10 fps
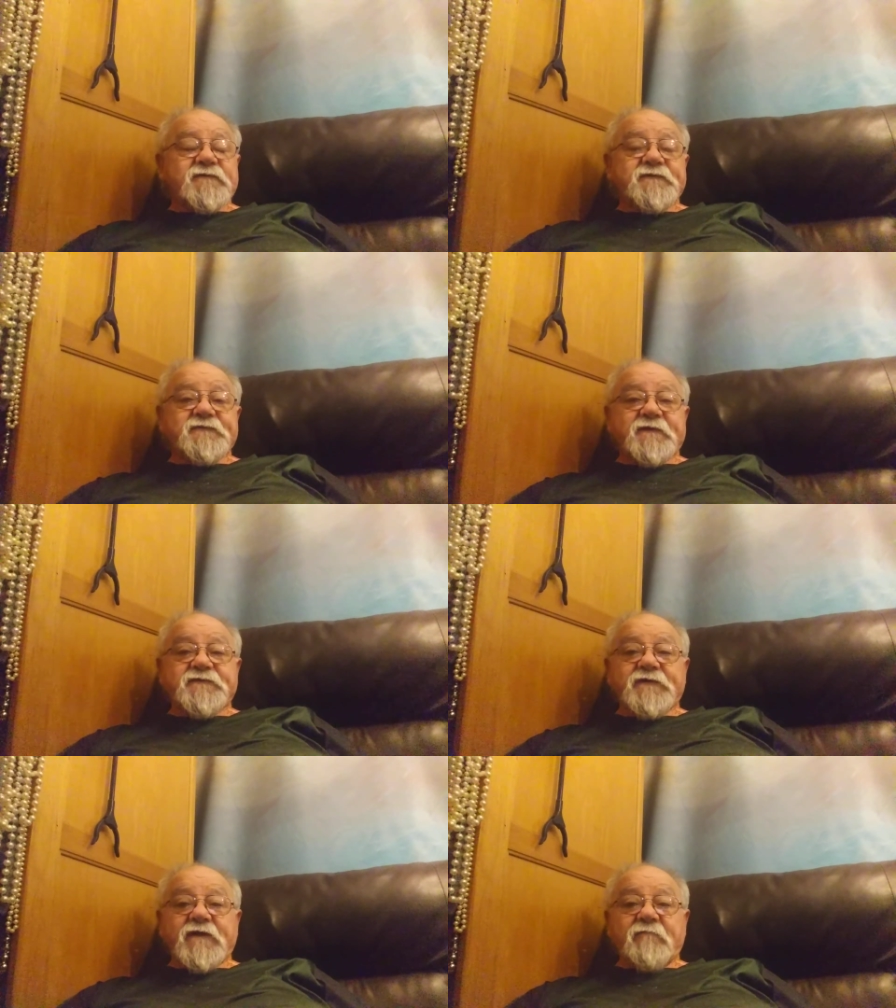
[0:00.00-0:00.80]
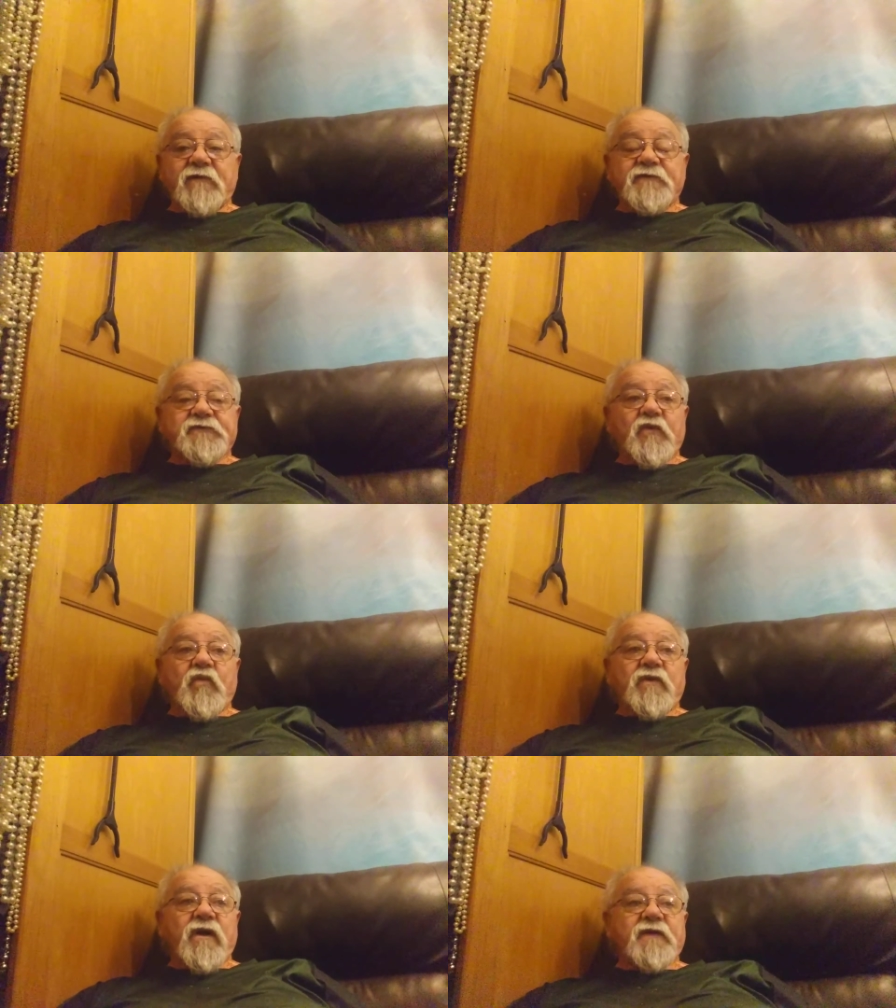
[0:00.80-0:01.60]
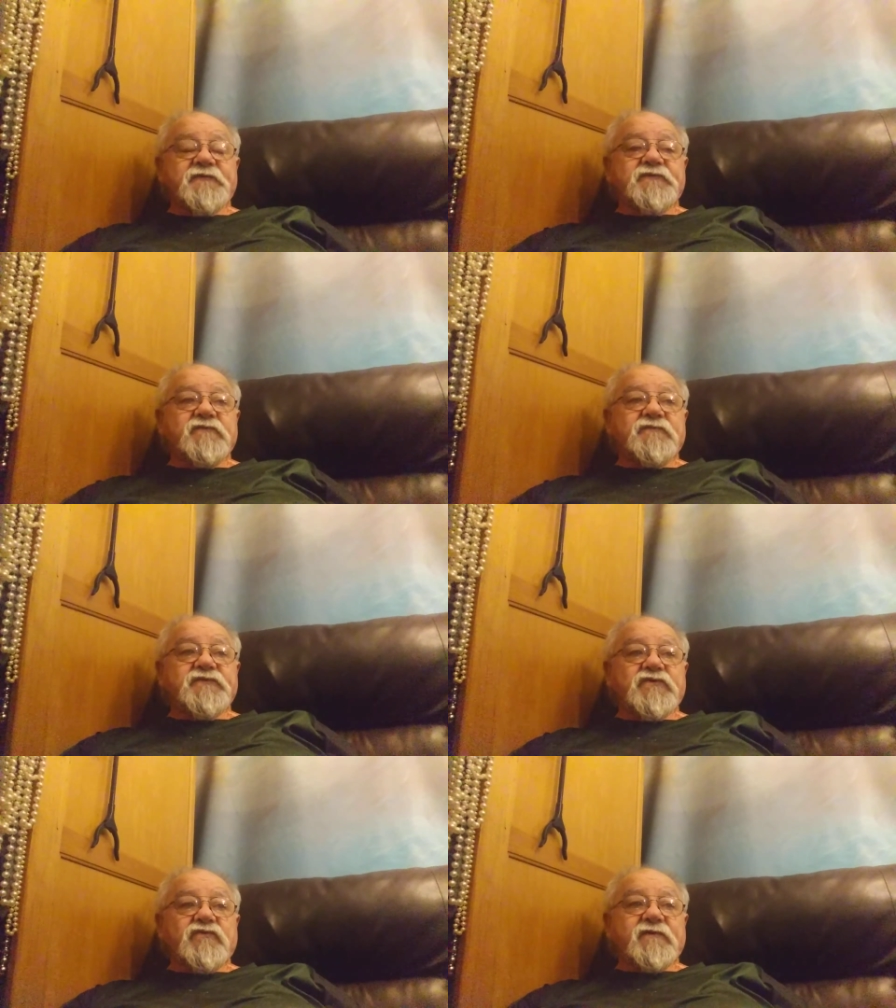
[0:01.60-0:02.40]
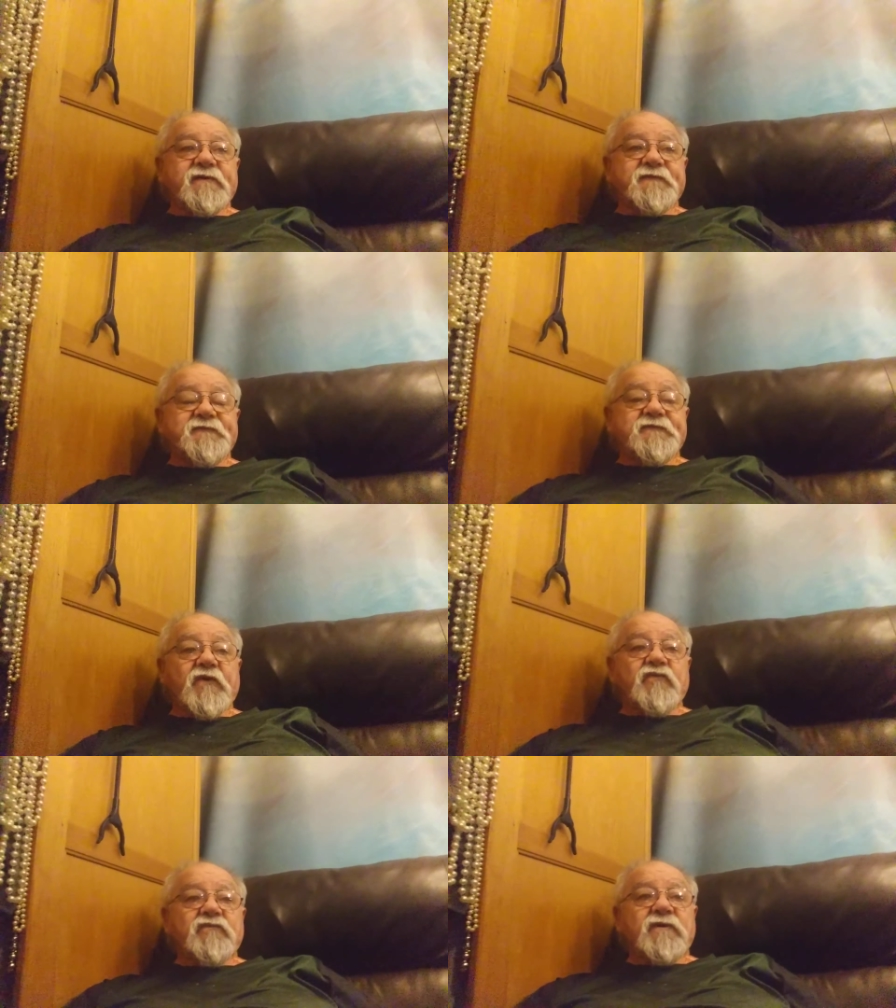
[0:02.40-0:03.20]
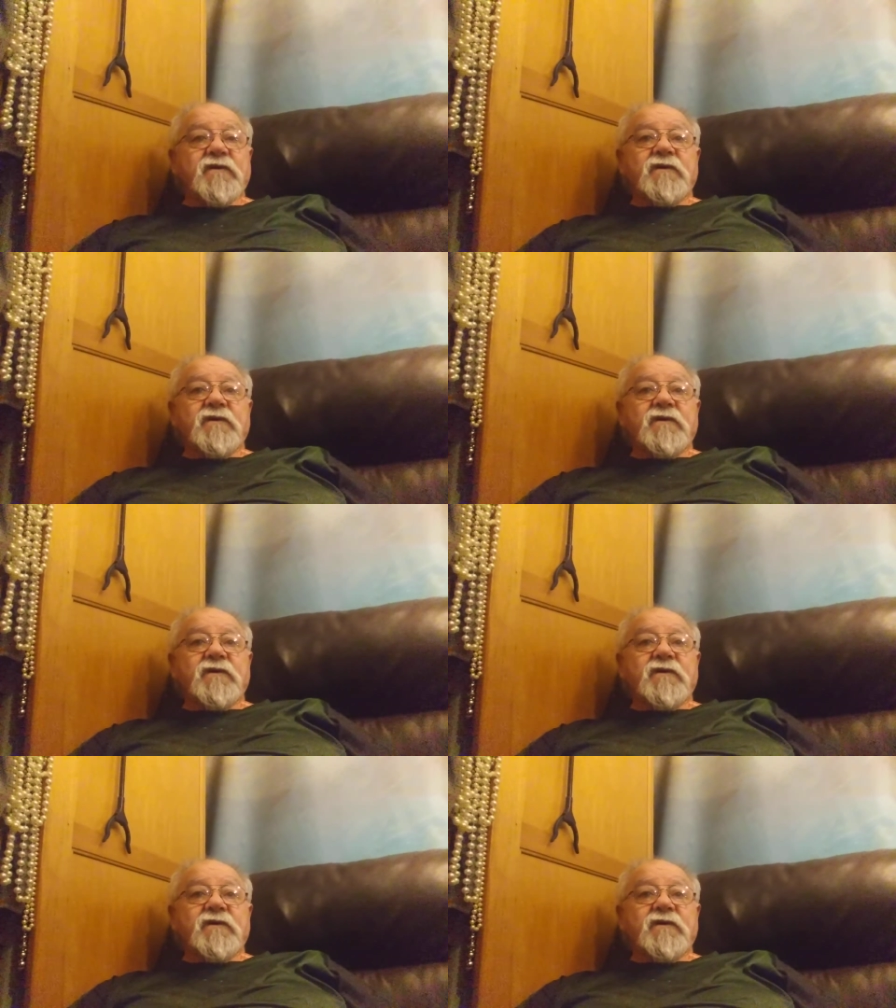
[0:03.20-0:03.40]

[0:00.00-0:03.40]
She said she had a bunch of old costume jewelry and stone